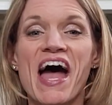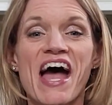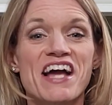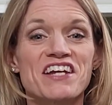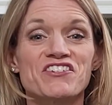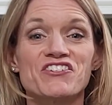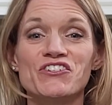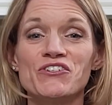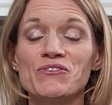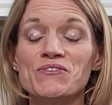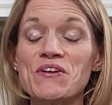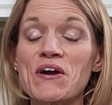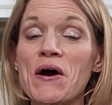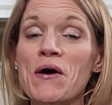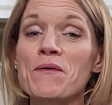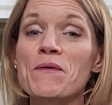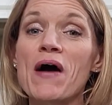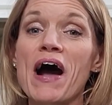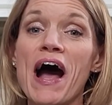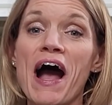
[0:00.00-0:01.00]
As you
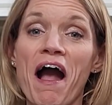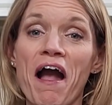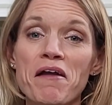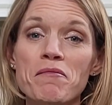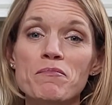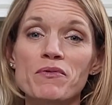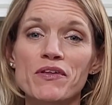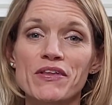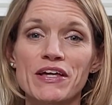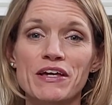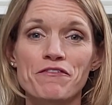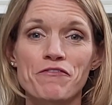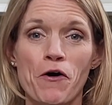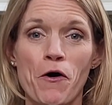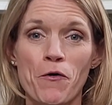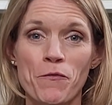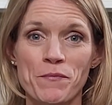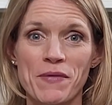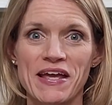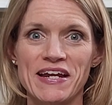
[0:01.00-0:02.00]
know, I believe
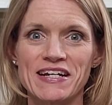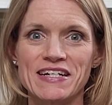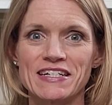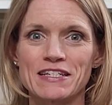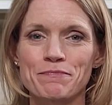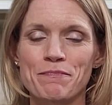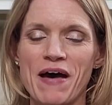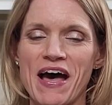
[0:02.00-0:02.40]
homemade is